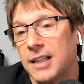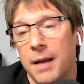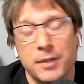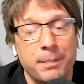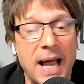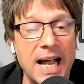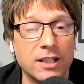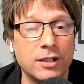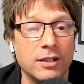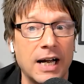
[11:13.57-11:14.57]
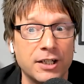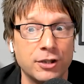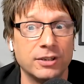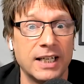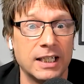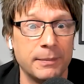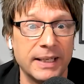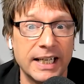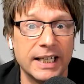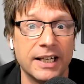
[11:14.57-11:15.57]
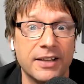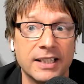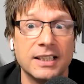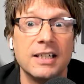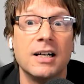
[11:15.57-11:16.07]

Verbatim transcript: comes back to, as you said at the beginning of this,